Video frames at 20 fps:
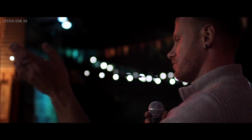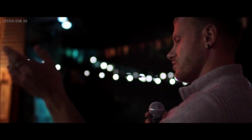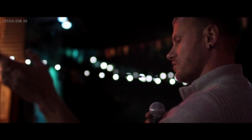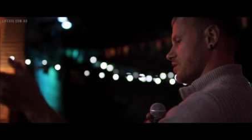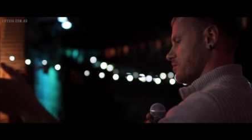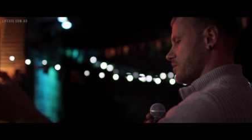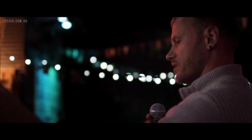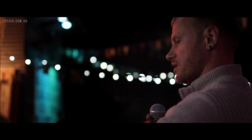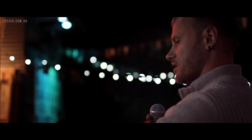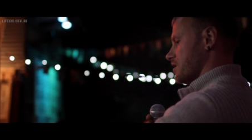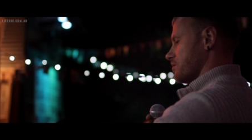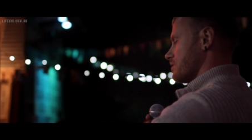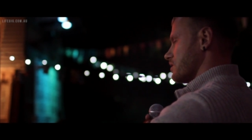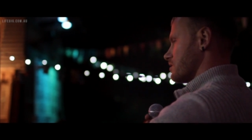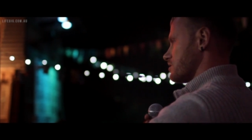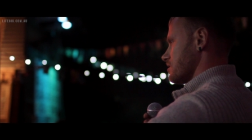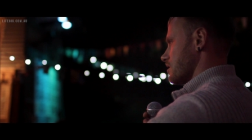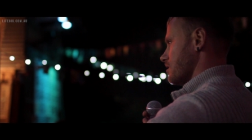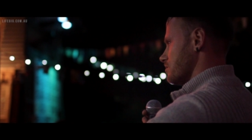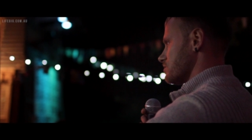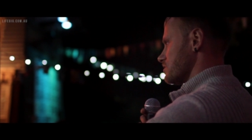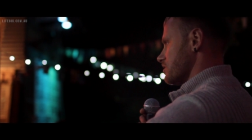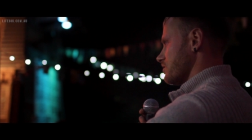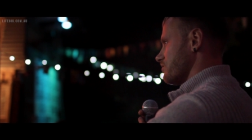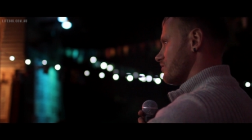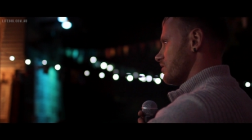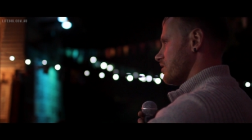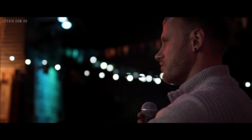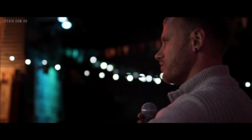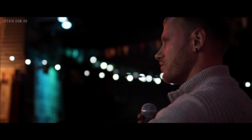no matter how many times
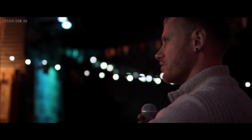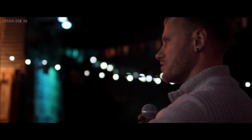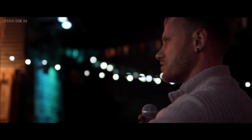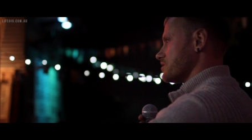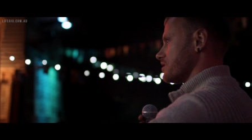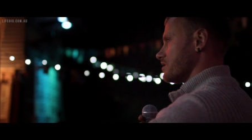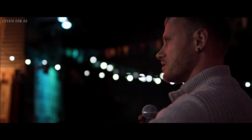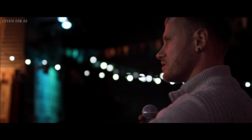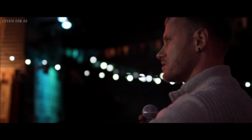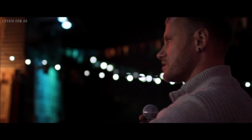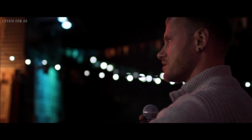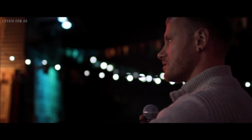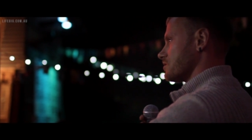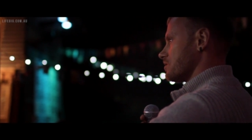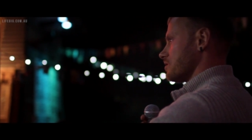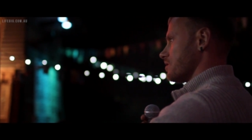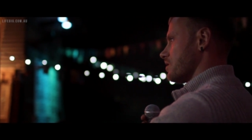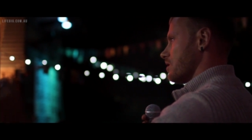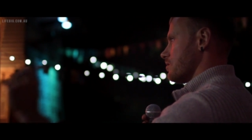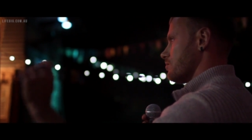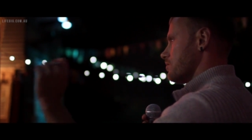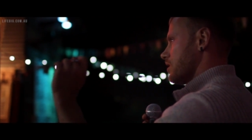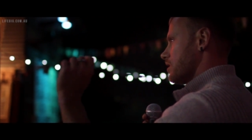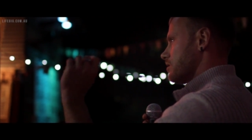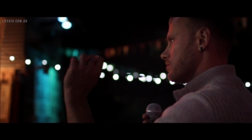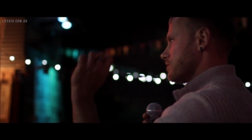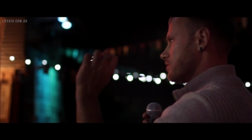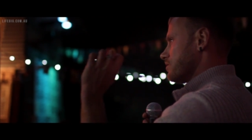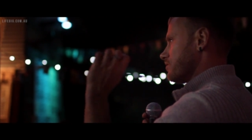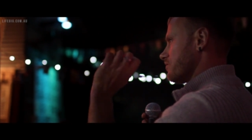I've watched that, it's still a
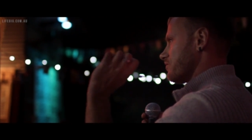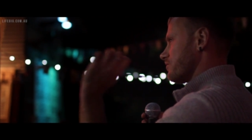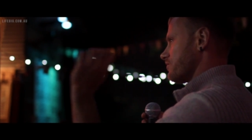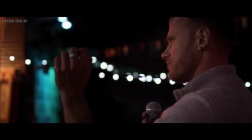moment of